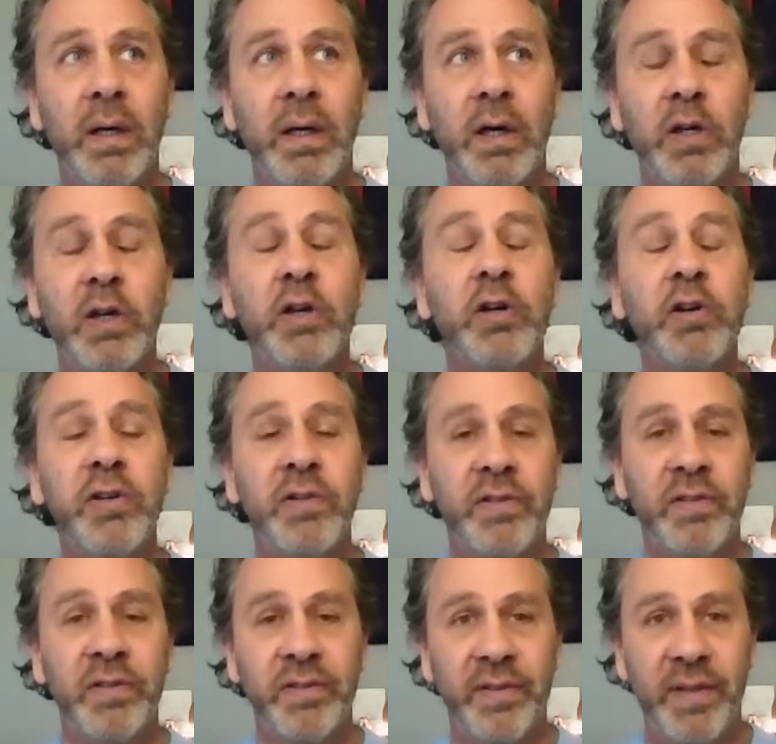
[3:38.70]

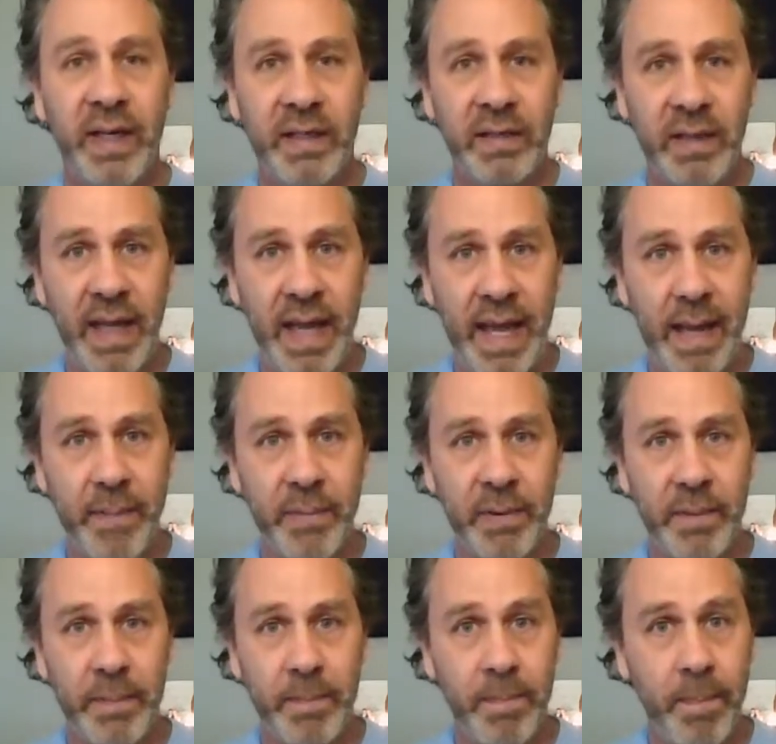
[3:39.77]
occurrences that could
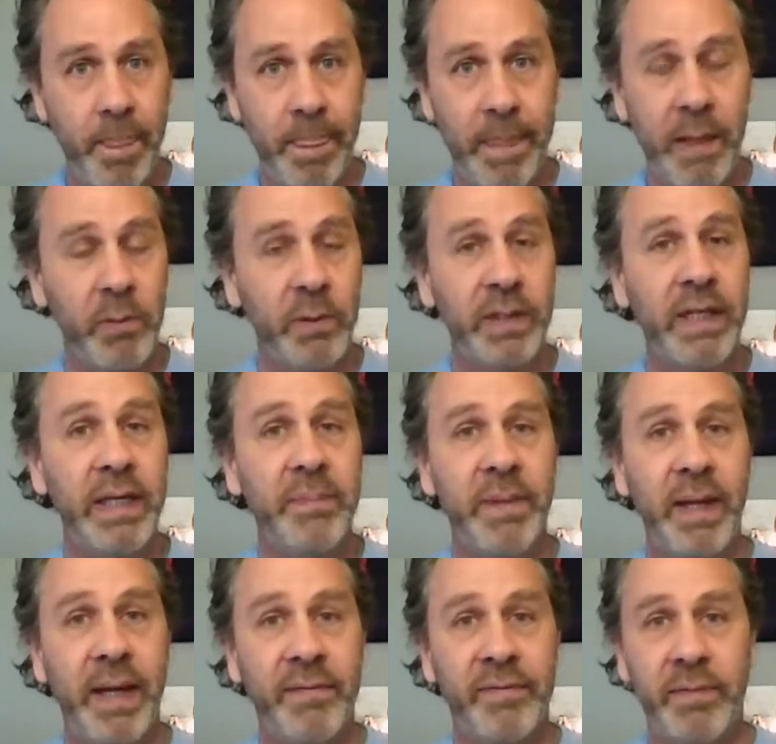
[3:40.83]
happen that would keep
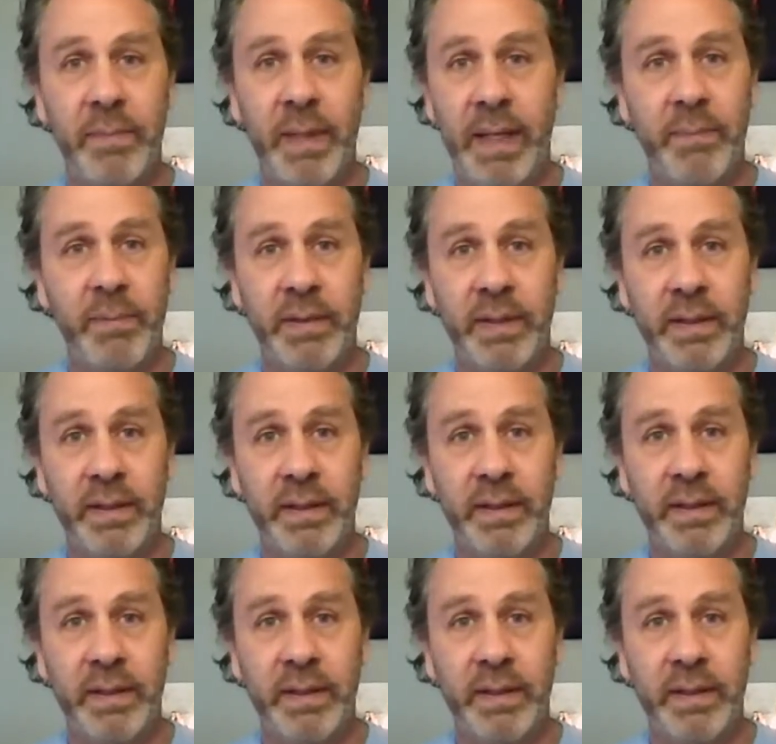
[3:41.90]
that from happening.